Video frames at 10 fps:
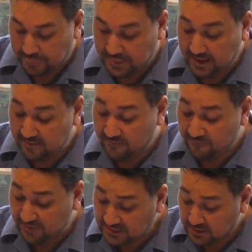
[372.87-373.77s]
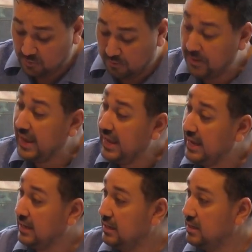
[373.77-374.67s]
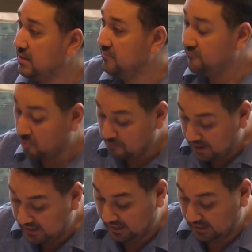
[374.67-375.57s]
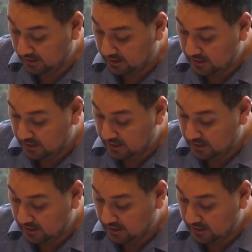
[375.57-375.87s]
The invisible pain for many